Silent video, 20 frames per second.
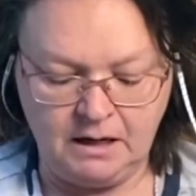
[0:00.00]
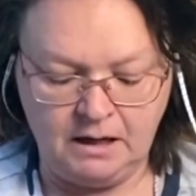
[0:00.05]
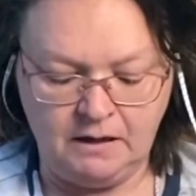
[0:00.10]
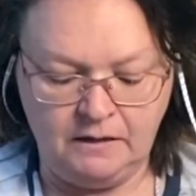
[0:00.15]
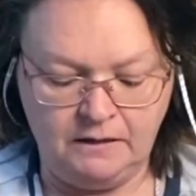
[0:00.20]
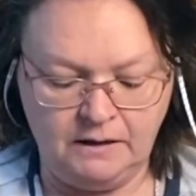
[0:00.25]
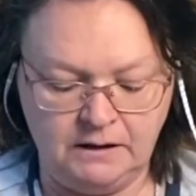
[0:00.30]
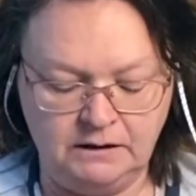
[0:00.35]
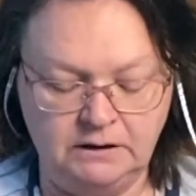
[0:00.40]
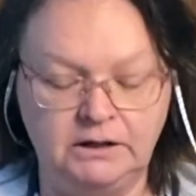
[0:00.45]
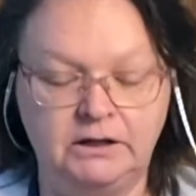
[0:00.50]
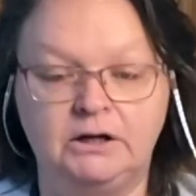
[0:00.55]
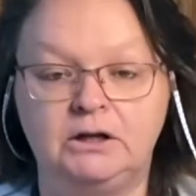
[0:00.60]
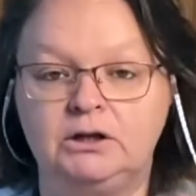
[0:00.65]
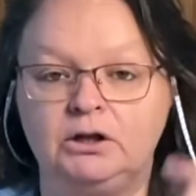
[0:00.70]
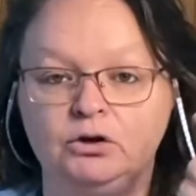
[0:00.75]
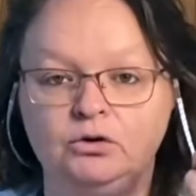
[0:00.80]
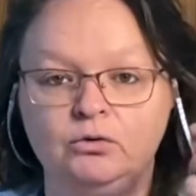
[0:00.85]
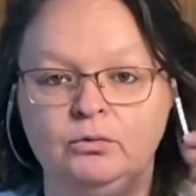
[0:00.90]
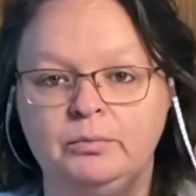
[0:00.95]
the little
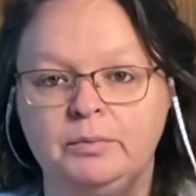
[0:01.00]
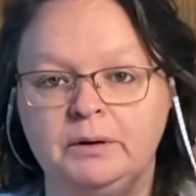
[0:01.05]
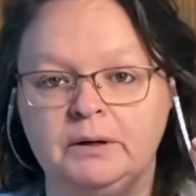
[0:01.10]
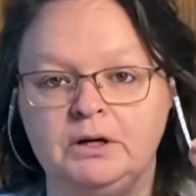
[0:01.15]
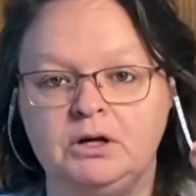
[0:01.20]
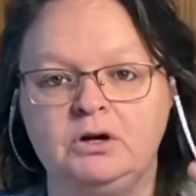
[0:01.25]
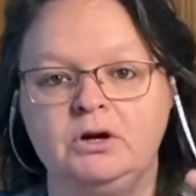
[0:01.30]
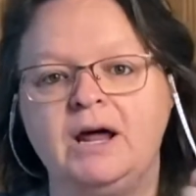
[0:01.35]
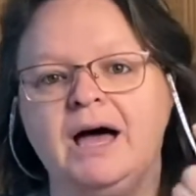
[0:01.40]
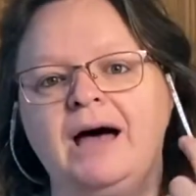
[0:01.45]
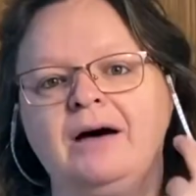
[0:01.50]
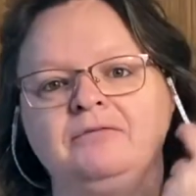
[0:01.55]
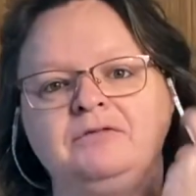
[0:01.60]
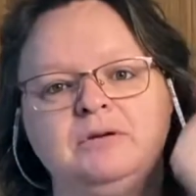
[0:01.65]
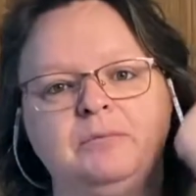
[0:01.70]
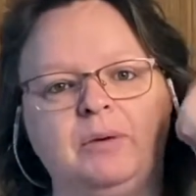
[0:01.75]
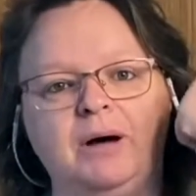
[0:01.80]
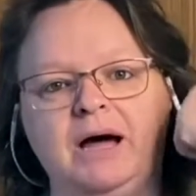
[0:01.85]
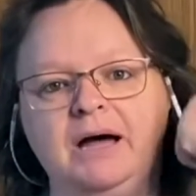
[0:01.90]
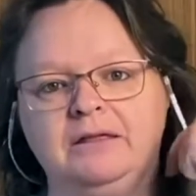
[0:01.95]
loop. You'd have to
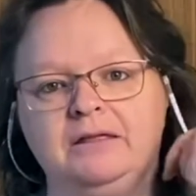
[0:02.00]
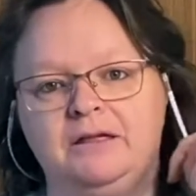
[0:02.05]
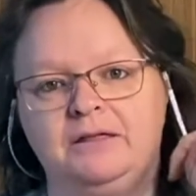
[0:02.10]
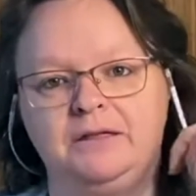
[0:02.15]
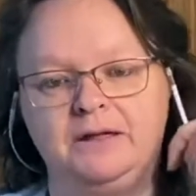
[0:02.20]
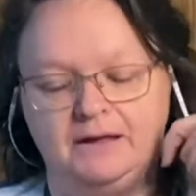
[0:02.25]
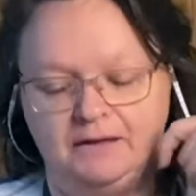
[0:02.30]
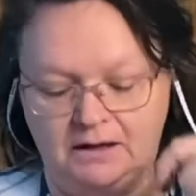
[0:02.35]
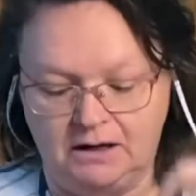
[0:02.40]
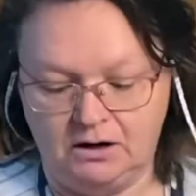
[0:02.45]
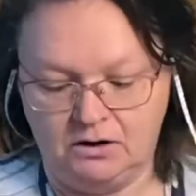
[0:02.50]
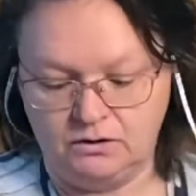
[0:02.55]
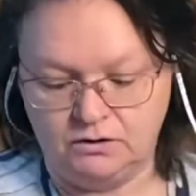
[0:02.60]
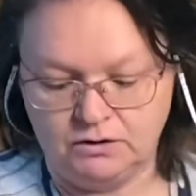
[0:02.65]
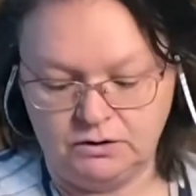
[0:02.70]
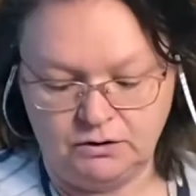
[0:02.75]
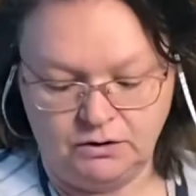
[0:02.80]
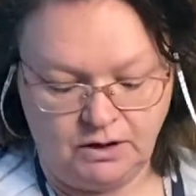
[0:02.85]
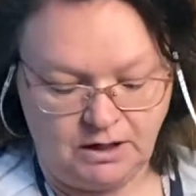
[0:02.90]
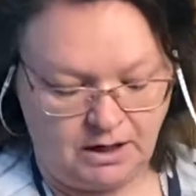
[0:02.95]
buy the thing that
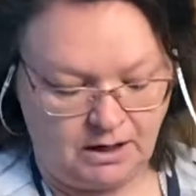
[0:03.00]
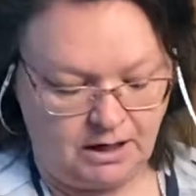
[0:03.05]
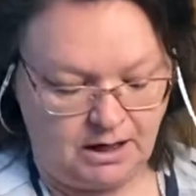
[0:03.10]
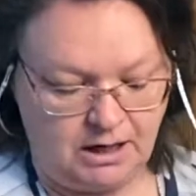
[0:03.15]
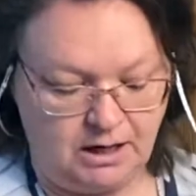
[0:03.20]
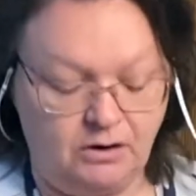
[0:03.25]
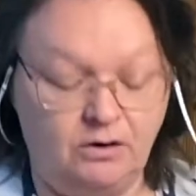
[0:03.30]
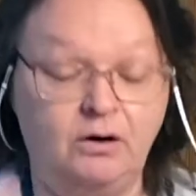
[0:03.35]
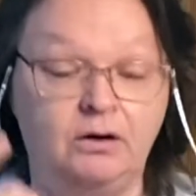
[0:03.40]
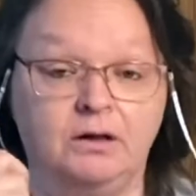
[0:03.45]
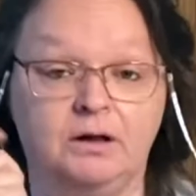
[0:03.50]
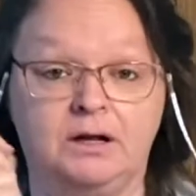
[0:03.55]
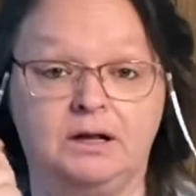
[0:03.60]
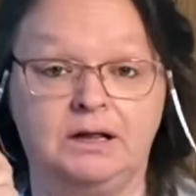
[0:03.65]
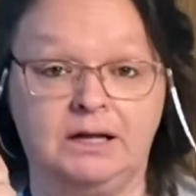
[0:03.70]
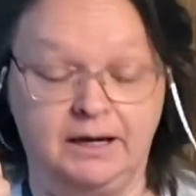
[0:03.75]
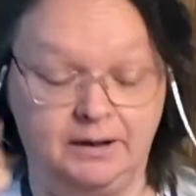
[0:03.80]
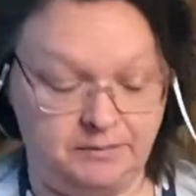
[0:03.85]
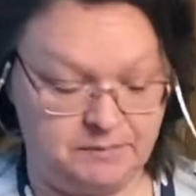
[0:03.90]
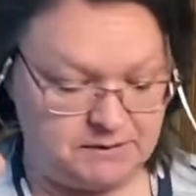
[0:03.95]
goes through your ear or the
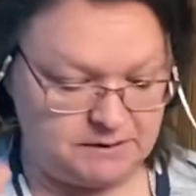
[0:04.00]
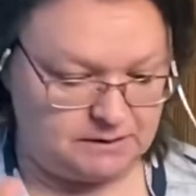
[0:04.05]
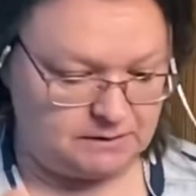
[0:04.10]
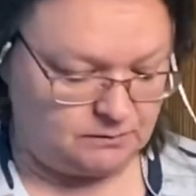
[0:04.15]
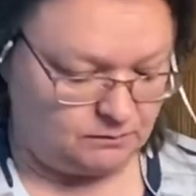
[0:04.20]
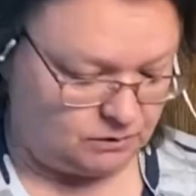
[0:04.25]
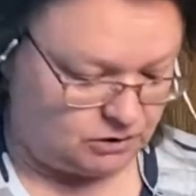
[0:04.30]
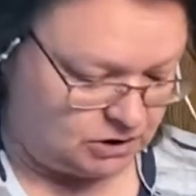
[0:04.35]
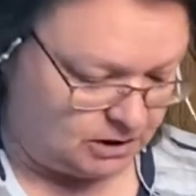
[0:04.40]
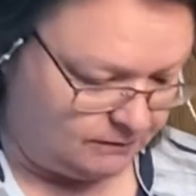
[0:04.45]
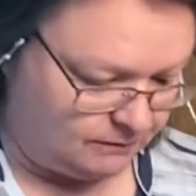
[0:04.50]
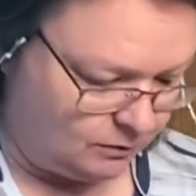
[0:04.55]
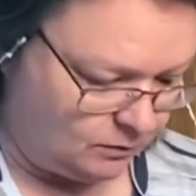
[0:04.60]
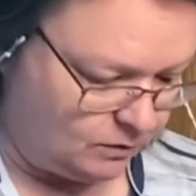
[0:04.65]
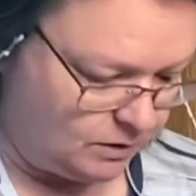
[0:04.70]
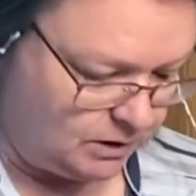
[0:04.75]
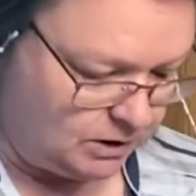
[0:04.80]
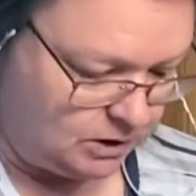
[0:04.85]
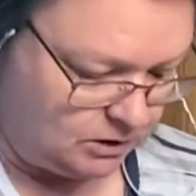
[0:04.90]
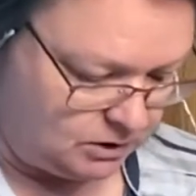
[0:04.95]
clips, whichever
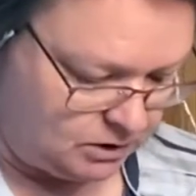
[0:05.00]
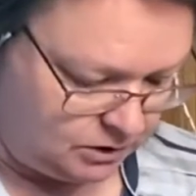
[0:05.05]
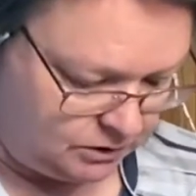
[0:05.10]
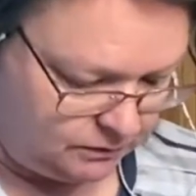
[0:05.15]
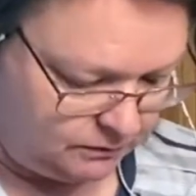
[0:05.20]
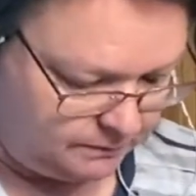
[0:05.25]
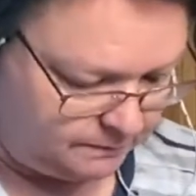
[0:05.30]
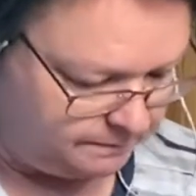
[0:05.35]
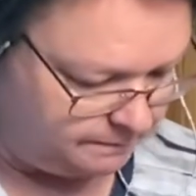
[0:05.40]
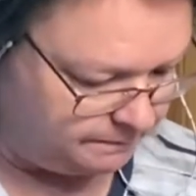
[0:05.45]
one you do.